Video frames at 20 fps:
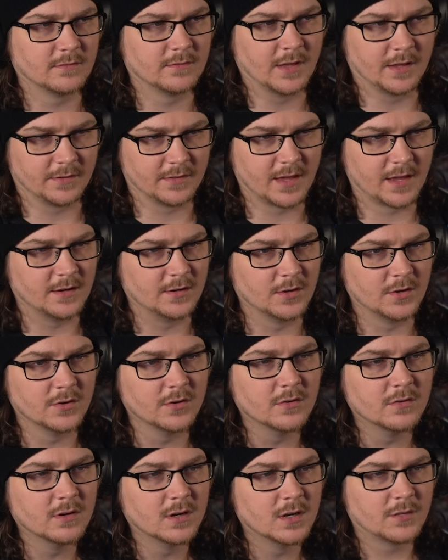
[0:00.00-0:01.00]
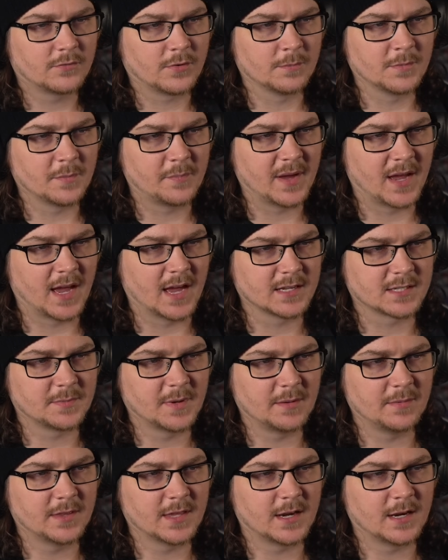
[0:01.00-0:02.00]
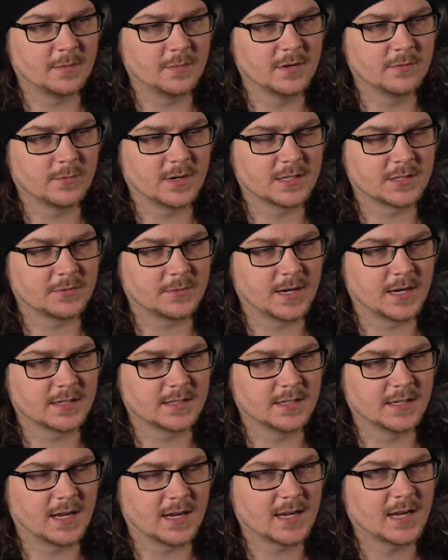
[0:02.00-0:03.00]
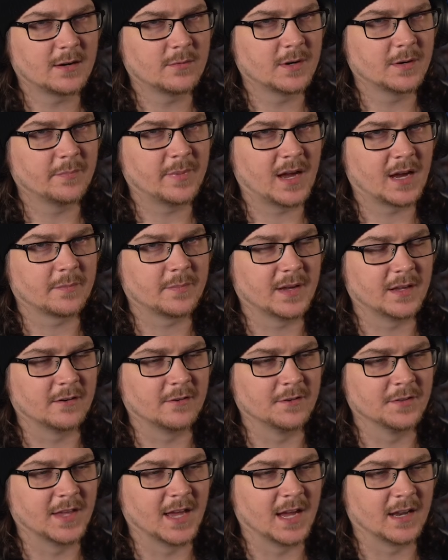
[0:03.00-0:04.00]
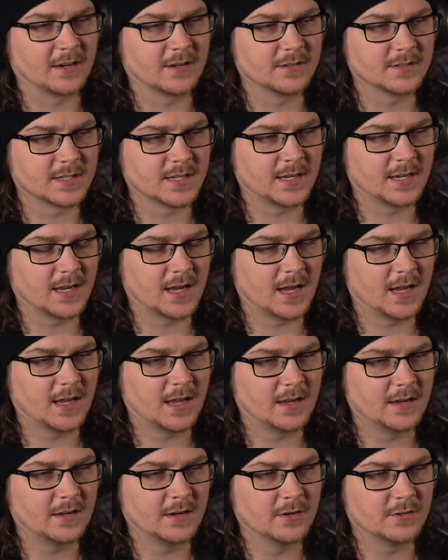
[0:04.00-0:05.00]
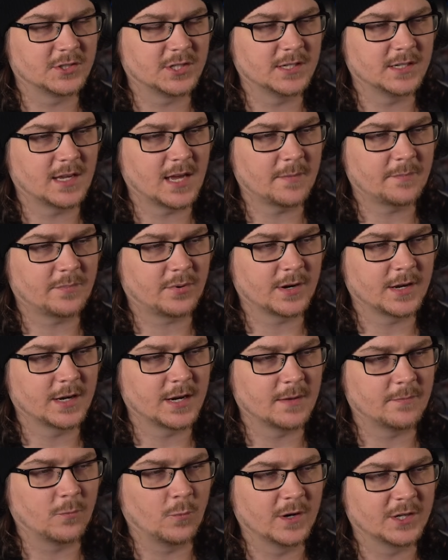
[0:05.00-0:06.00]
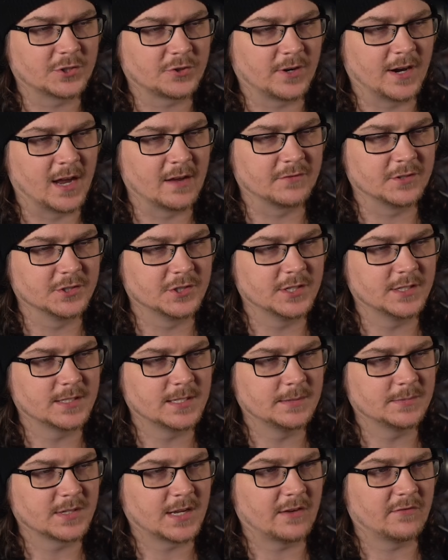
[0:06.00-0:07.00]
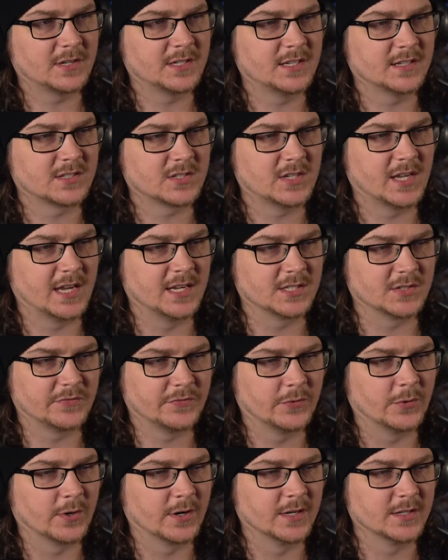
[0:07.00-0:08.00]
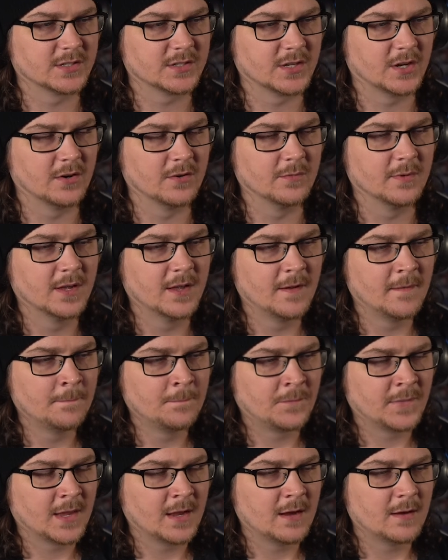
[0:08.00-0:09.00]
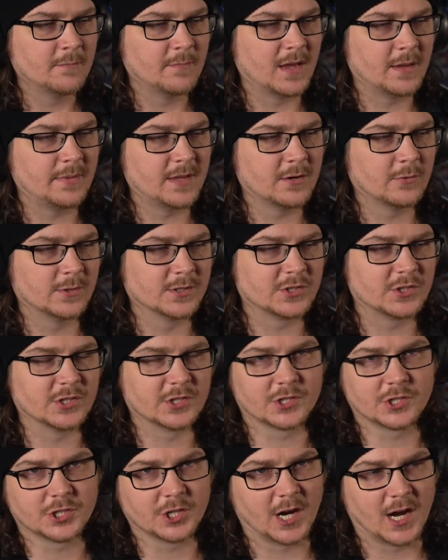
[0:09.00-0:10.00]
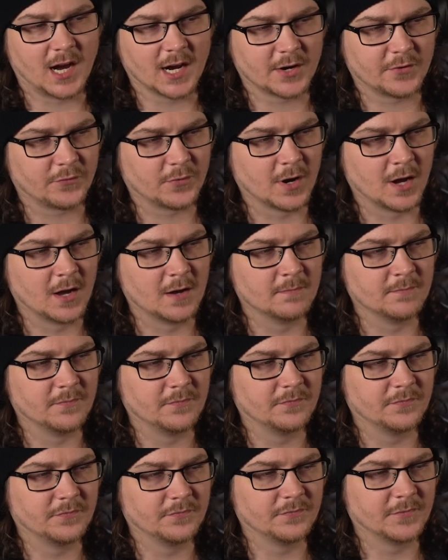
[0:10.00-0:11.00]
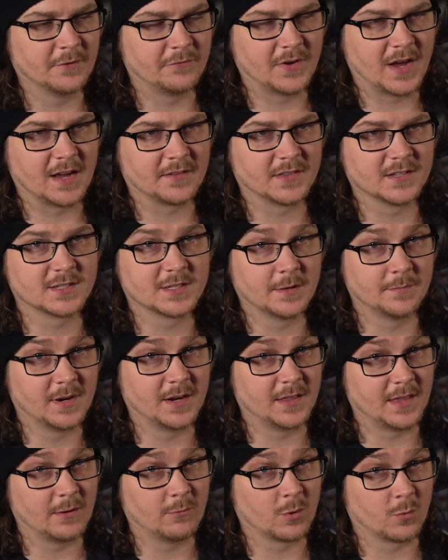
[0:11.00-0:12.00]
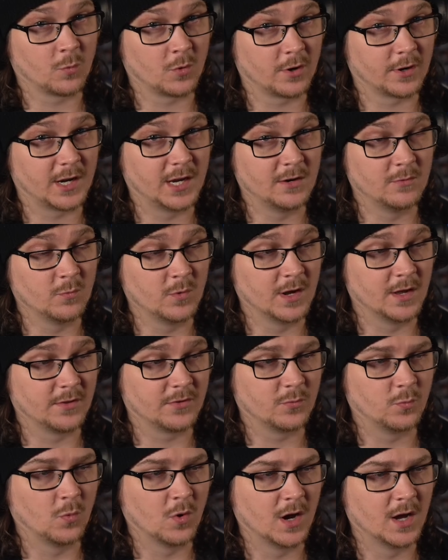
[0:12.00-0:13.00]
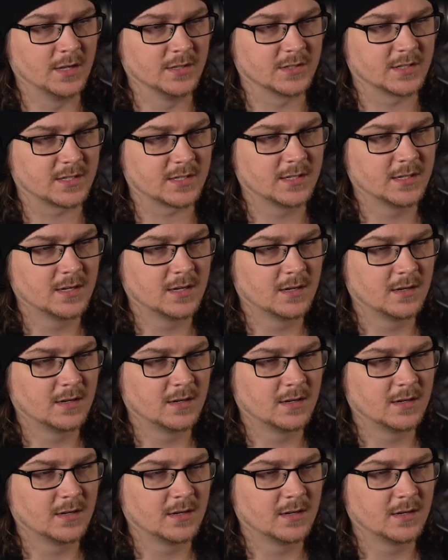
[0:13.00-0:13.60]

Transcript: like, they knew from the past, maybe, that had been resurrected. I kind of want to backpedal on that, because, like, she kept bringing up witchcraft, and she seems to have a distaste for it. So maybe it was just shock from the fact that somebody they were working with was